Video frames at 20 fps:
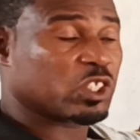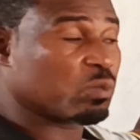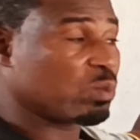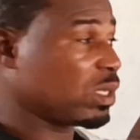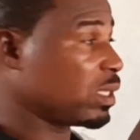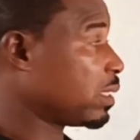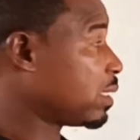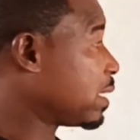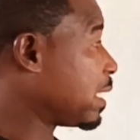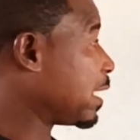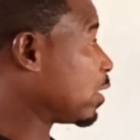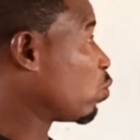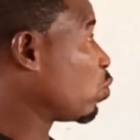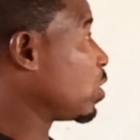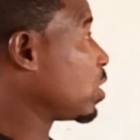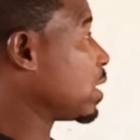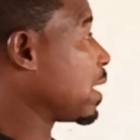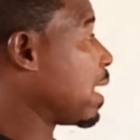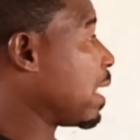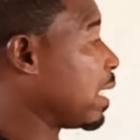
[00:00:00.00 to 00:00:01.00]
which means
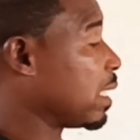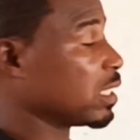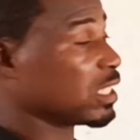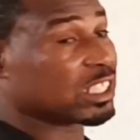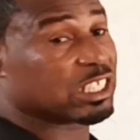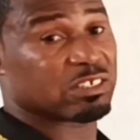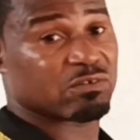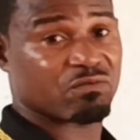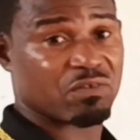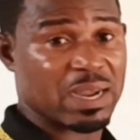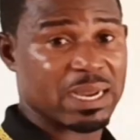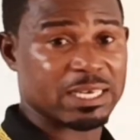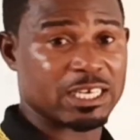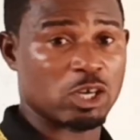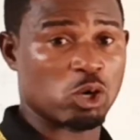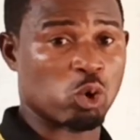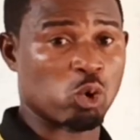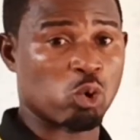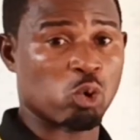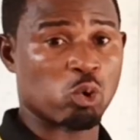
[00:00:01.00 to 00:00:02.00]
that we shall
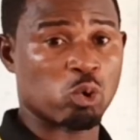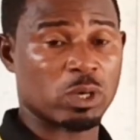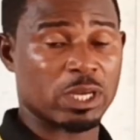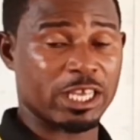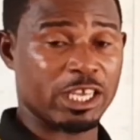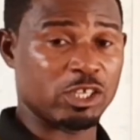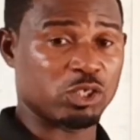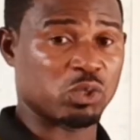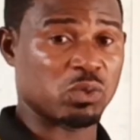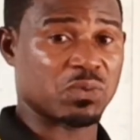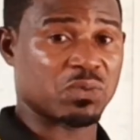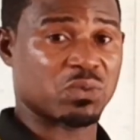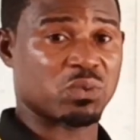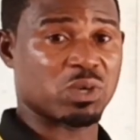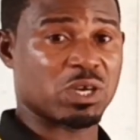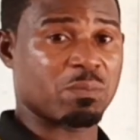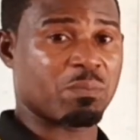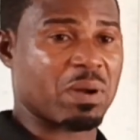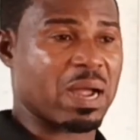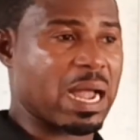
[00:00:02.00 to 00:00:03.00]
divide the whole into
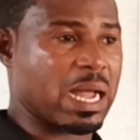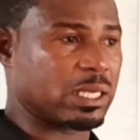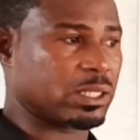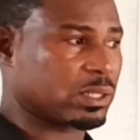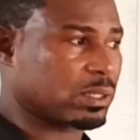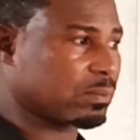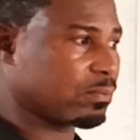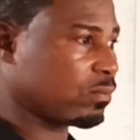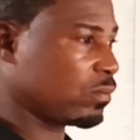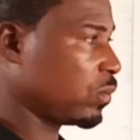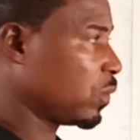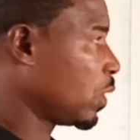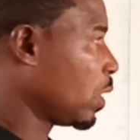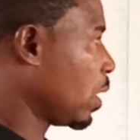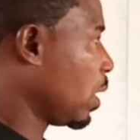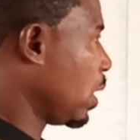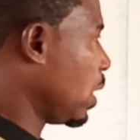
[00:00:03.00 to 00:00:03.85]
3 parts.